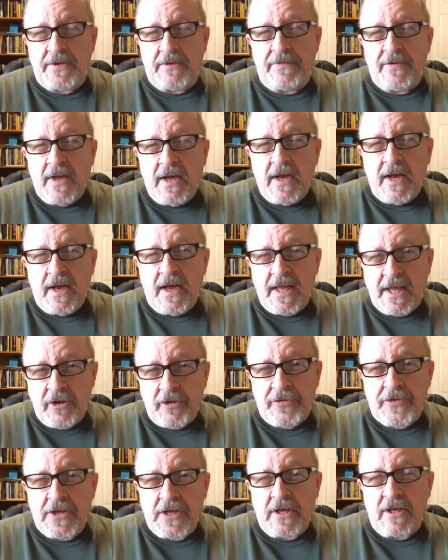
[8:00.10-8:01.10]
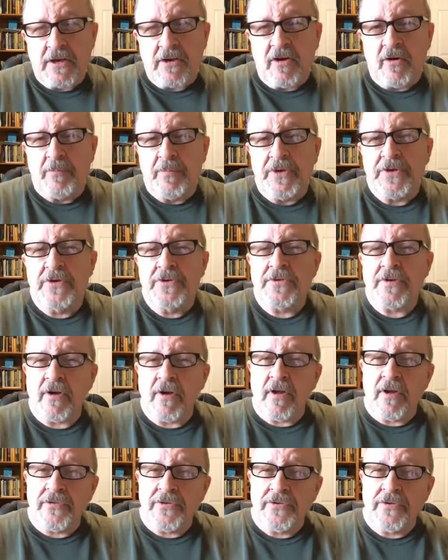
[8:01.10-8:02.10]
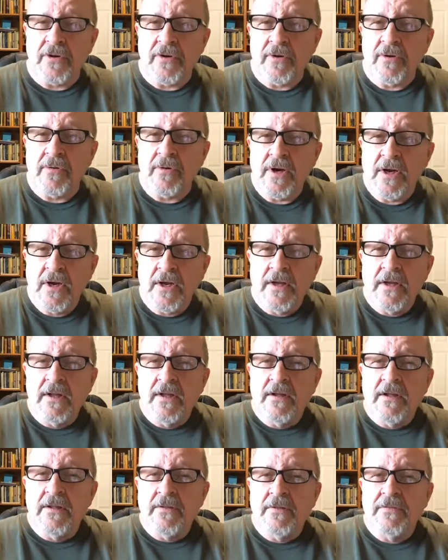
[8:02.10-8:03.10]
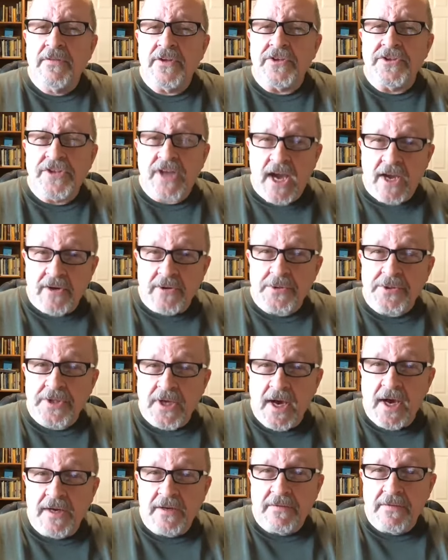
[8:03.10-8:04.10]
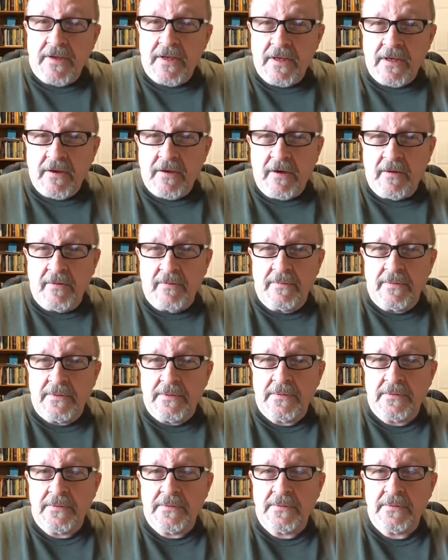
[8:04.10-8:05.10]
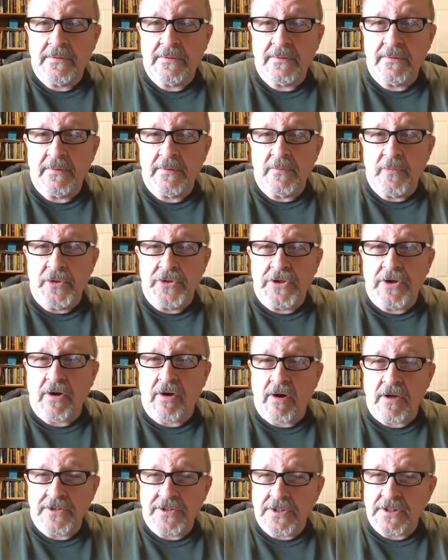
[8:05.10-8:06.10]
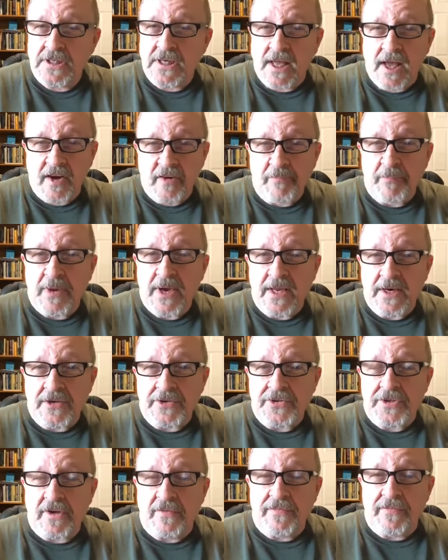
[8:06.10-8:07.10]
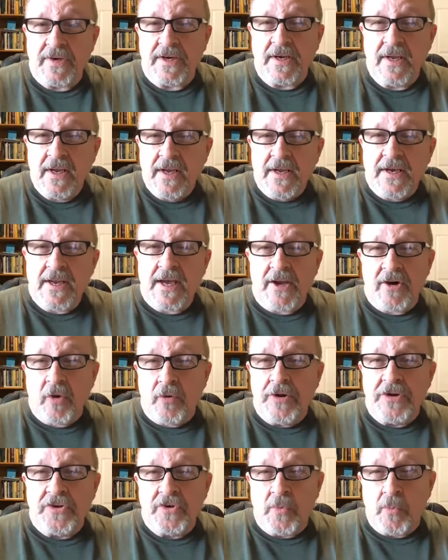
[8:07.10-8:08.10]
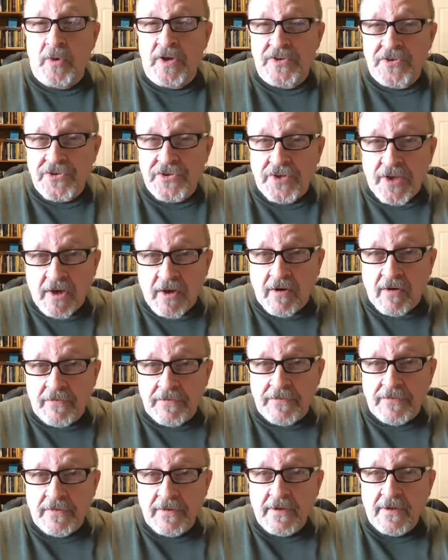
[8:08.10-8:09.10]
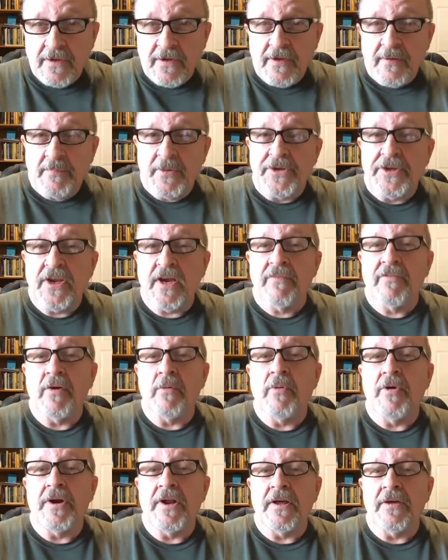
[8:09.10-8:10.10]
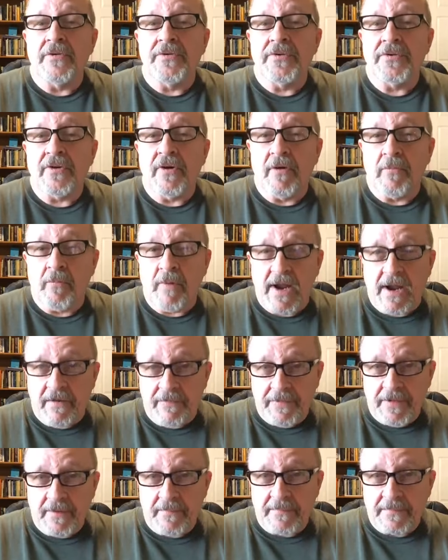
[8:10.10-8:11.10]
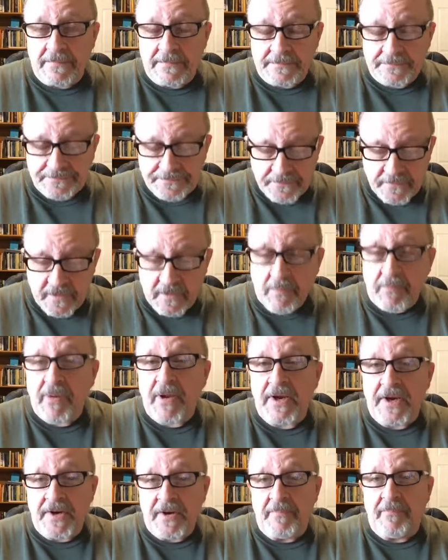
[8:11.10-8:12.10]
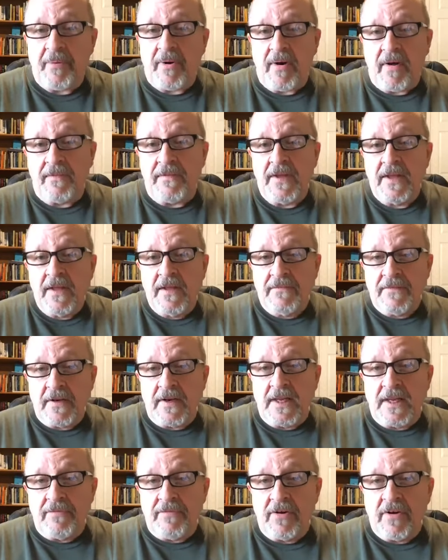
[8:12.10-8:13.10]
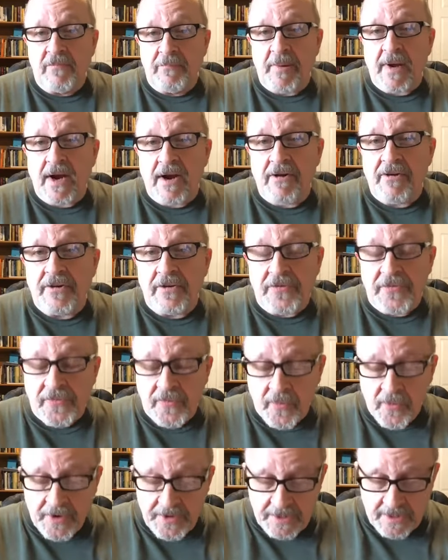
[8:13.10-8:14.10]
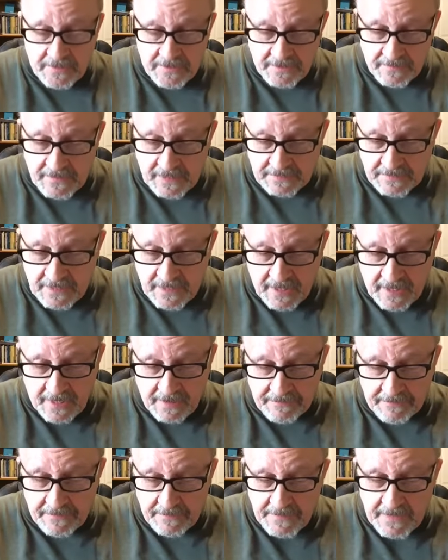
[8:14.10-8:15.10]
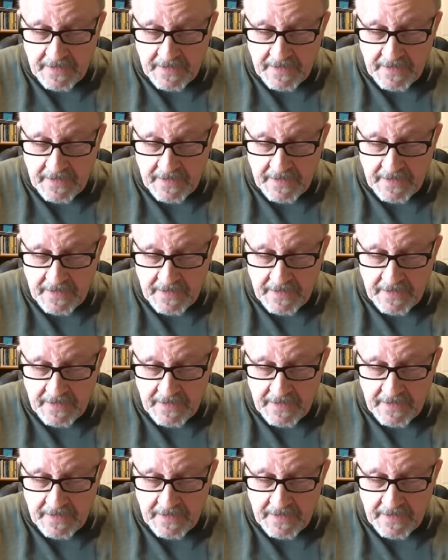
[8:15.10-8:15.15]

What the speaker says: of a healthy ego, but there's also the shadow side of the ego, which causes a lot of pain and suffering, not only to oneself, but to everyone else around them, depending upon the level of power and authority that they have.